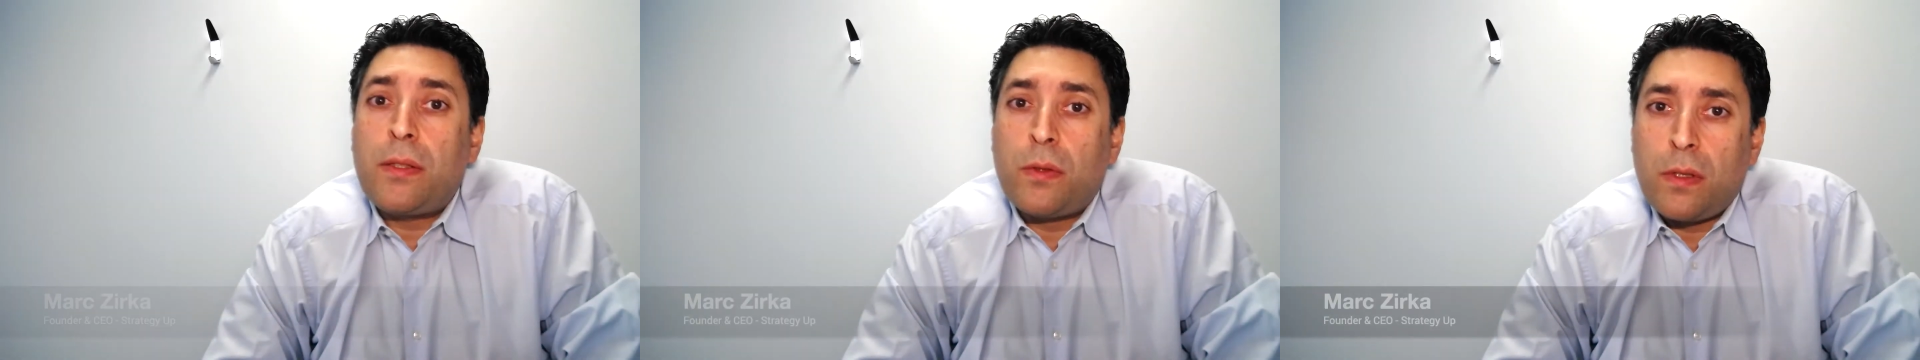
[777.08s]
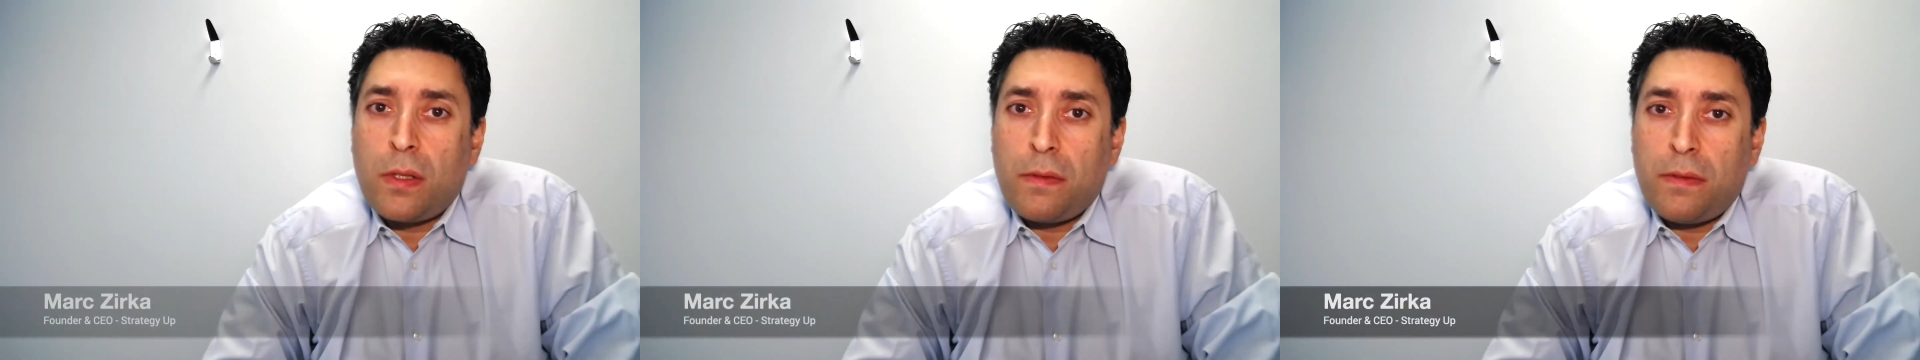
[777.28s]

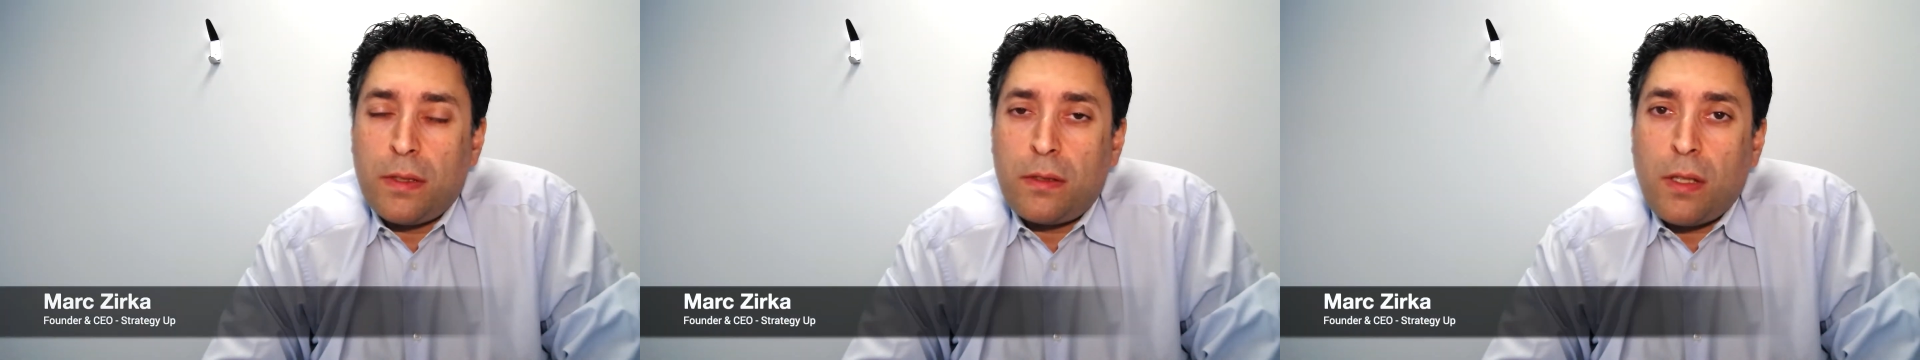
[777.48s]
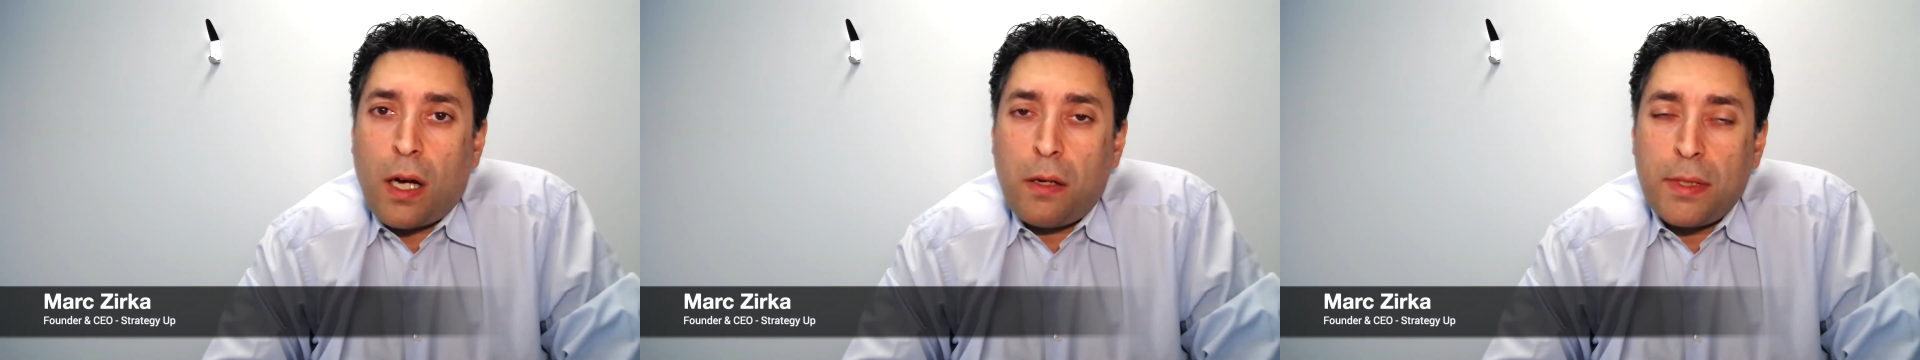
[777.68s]
truthful
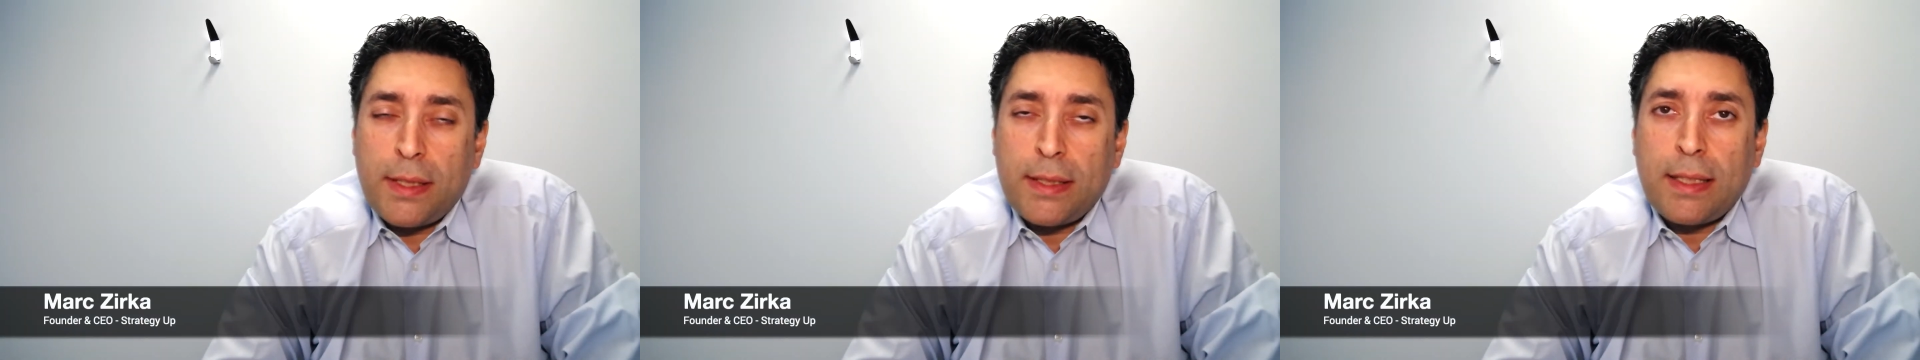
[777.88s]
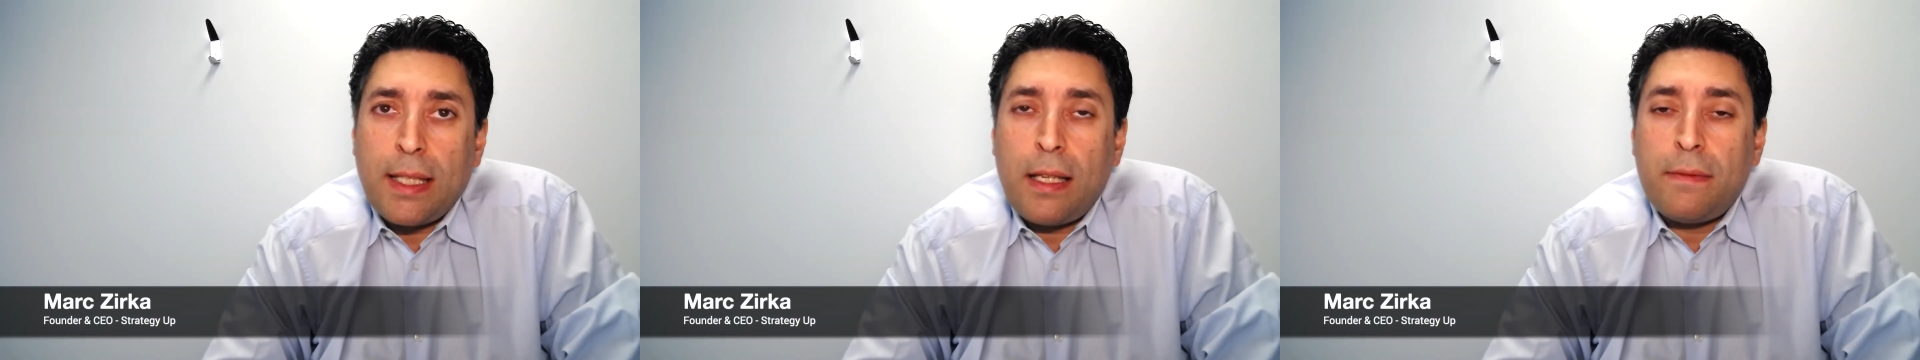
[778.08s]
to
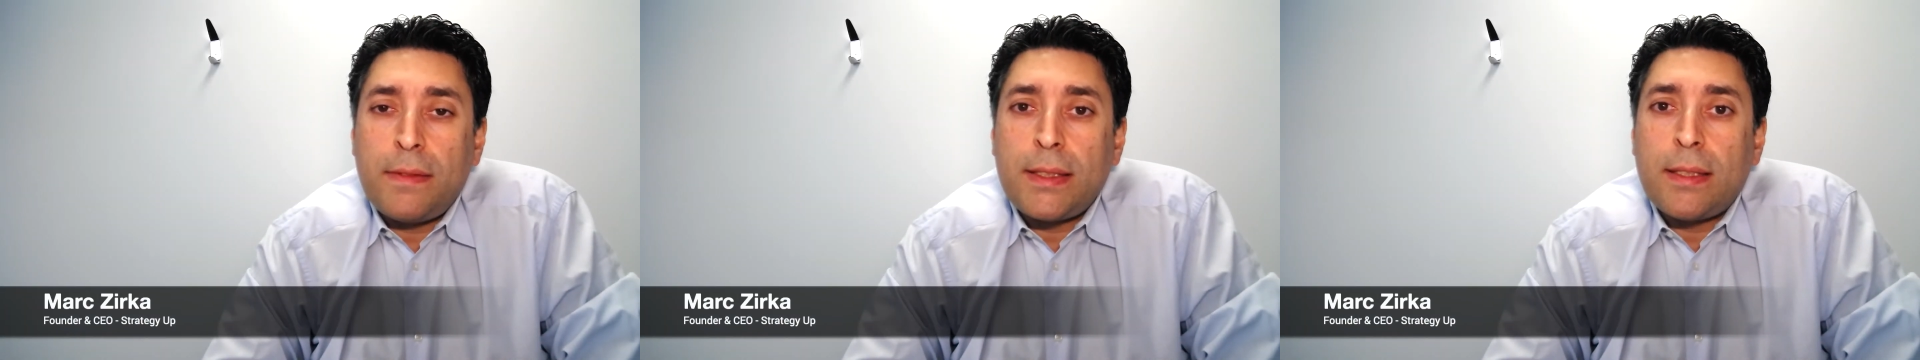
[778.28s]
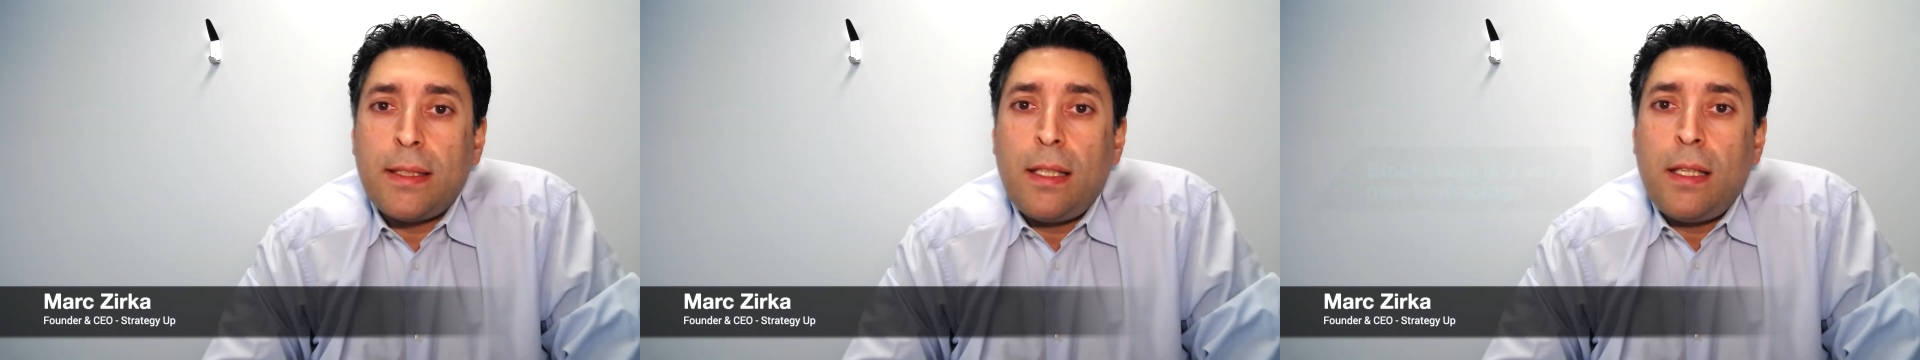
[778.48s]

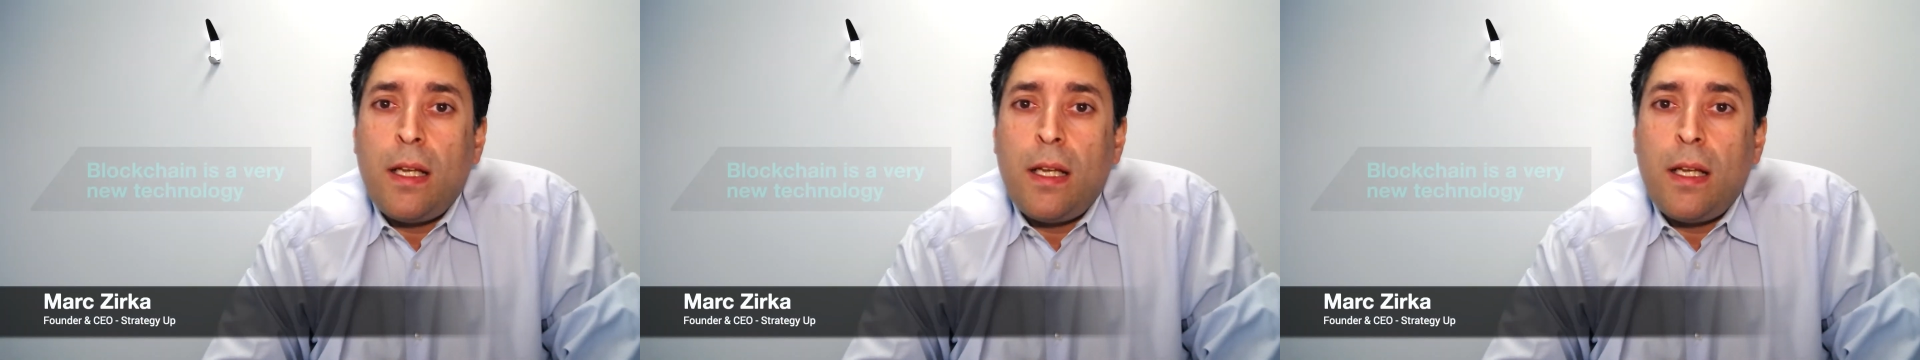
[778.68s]
ourselves.